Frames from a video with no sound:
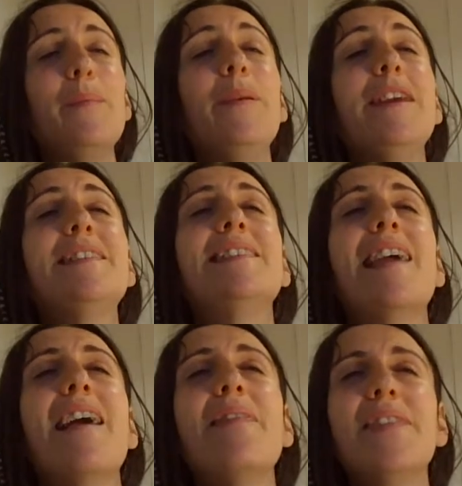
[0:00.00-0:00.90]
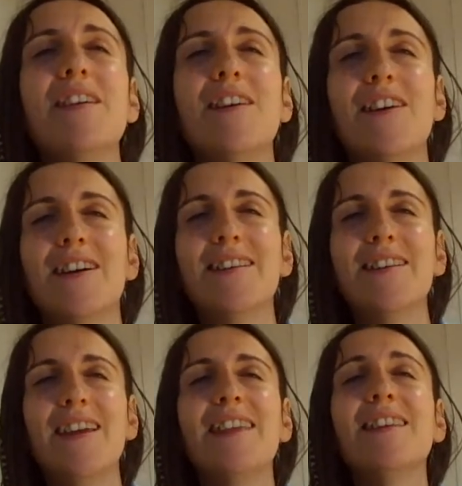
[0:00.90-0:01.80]
be centered
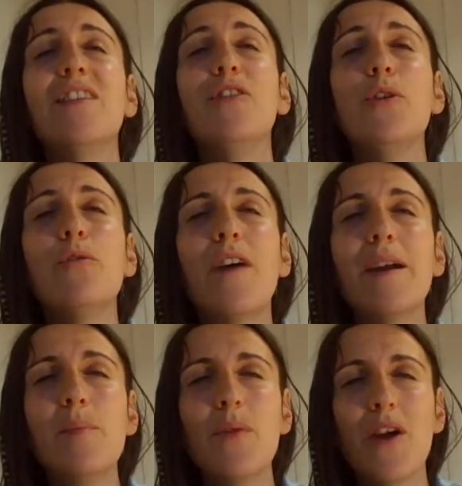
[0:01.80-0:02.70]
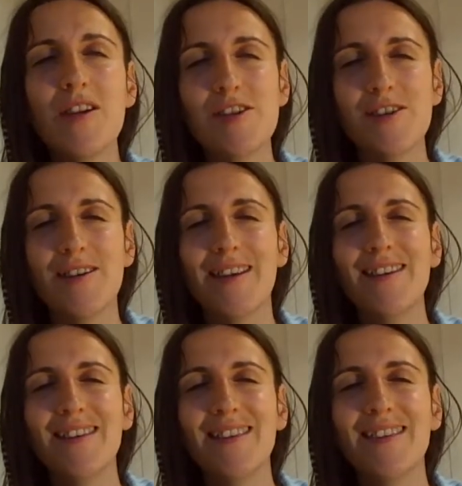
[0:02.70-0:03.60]
in the new
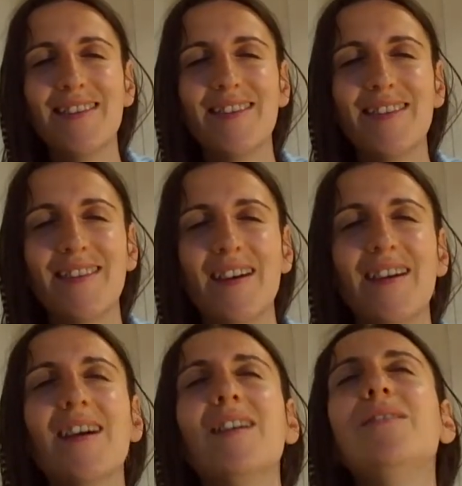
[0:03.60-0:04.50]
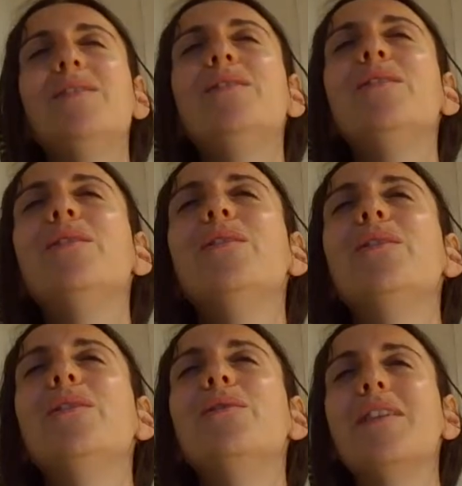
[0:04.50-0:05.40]
vibration
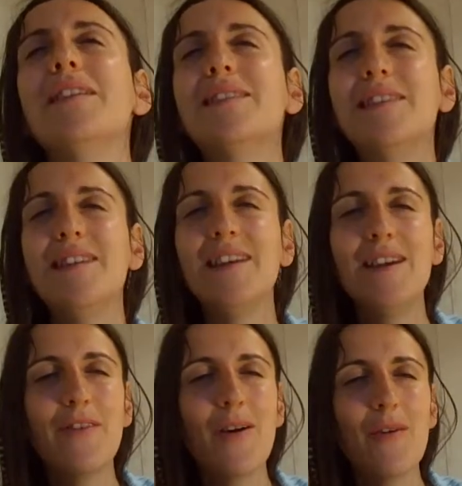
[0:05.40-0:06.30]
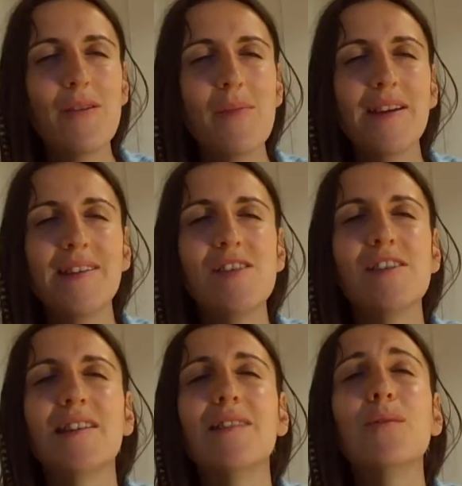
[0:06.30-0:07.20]
to receive our
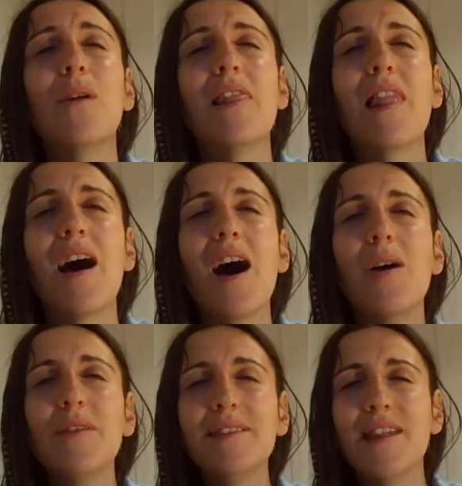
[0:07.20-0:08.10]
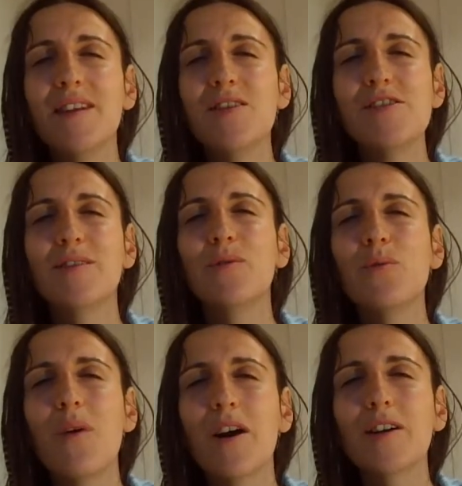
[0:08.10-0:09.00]
messages and to allow this energy to
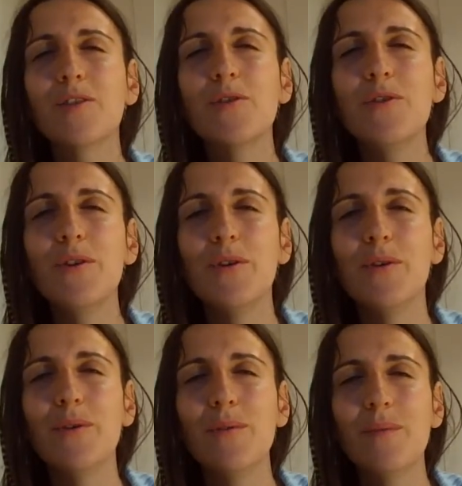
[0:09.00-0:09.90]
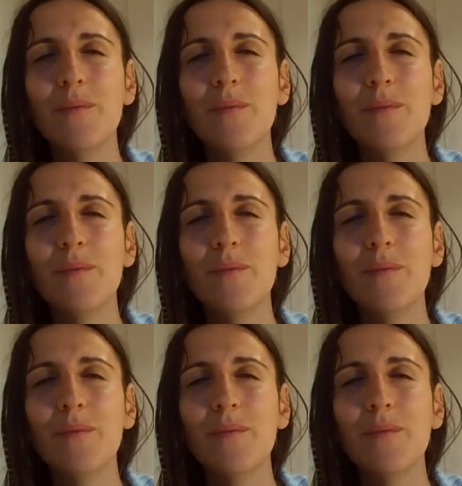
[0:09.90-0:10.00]
work through you